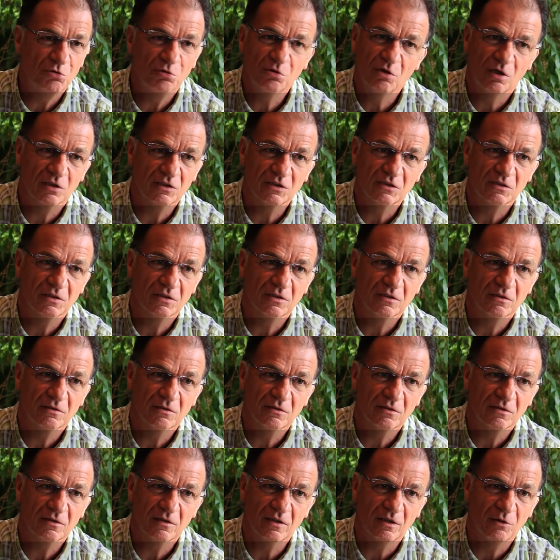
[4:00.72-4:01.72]
do not
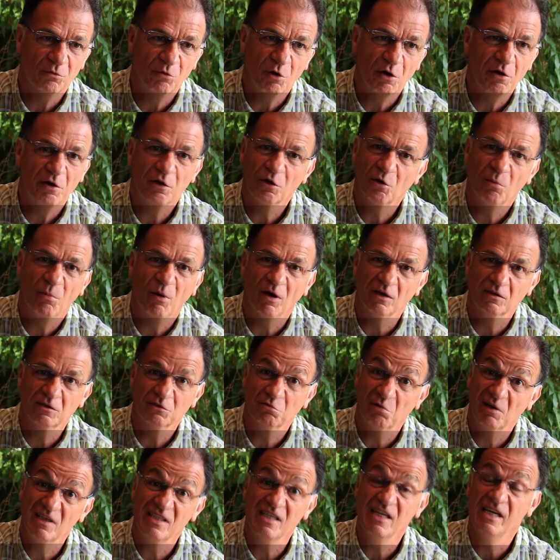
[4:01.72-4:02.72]
worry
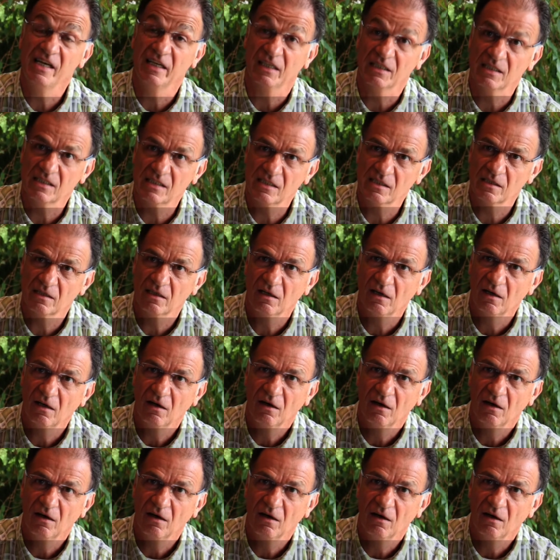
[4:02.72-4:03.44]
about resilience